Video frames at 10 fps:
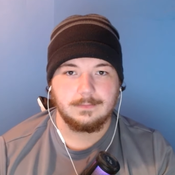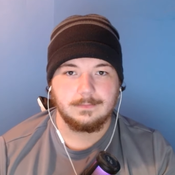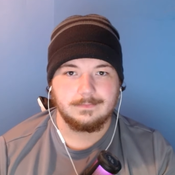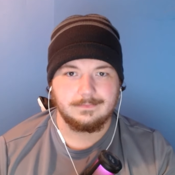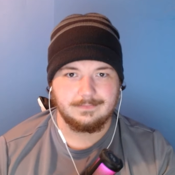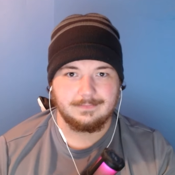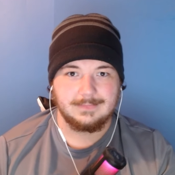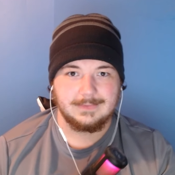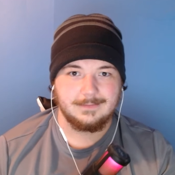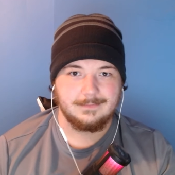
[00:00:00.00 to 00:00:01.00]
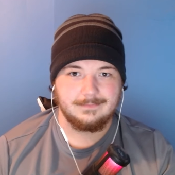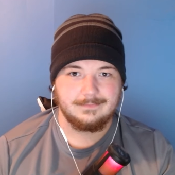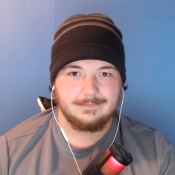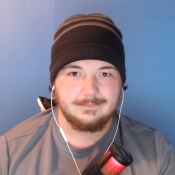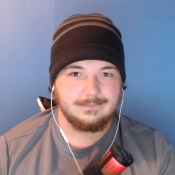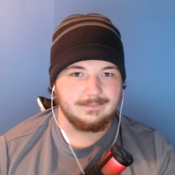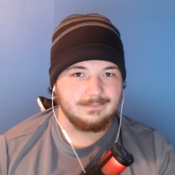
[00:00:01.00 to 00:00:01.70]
Nobody speaks.